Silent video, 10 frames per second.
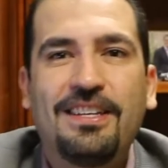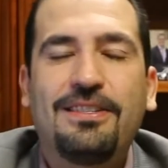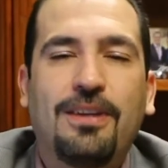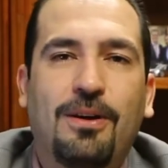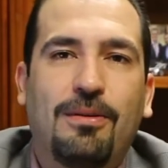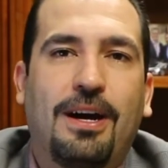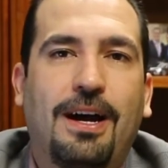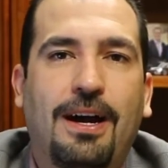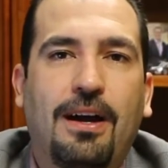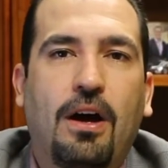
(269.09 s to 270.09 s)
So
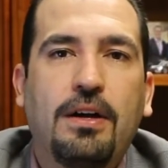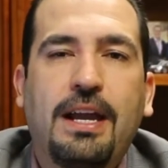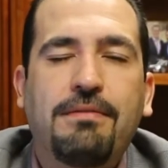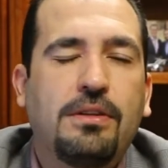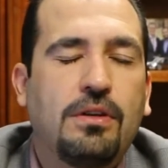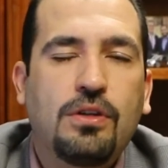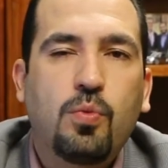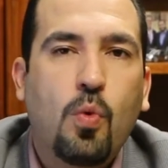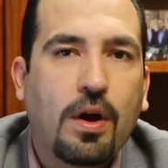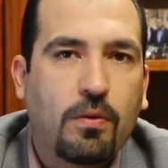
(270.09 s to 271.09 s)
all you have to do is
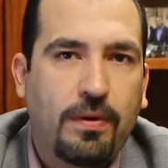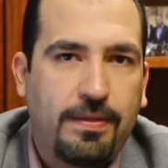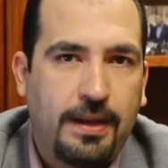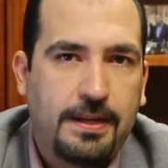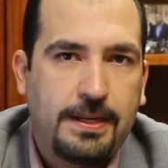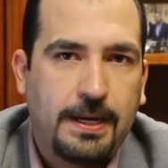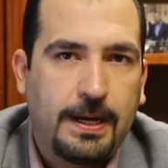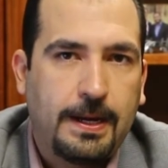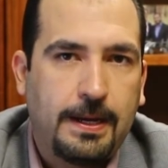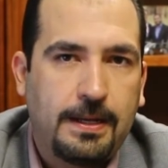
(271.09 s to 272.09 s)
work with it.
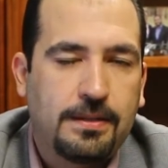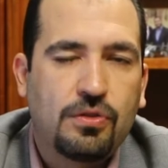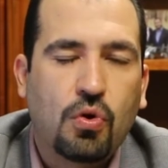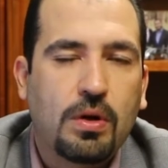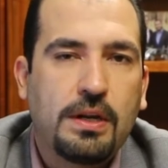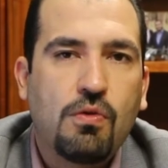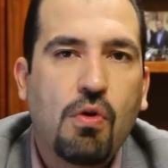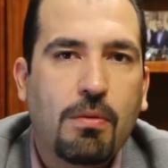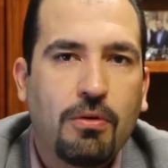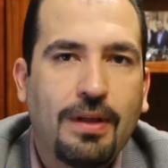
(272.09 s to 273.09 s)
It is totally
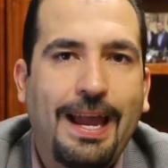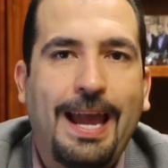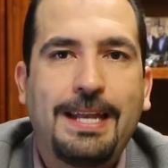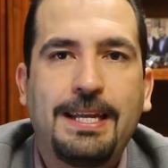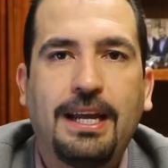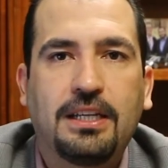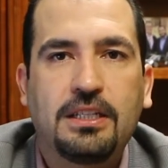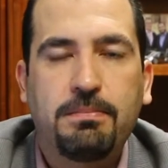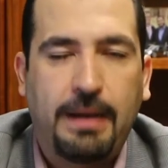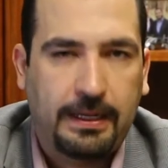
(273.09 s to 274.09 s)
normal and
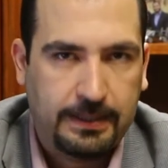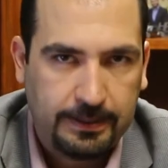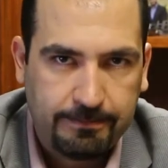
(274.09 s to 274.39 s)
expected.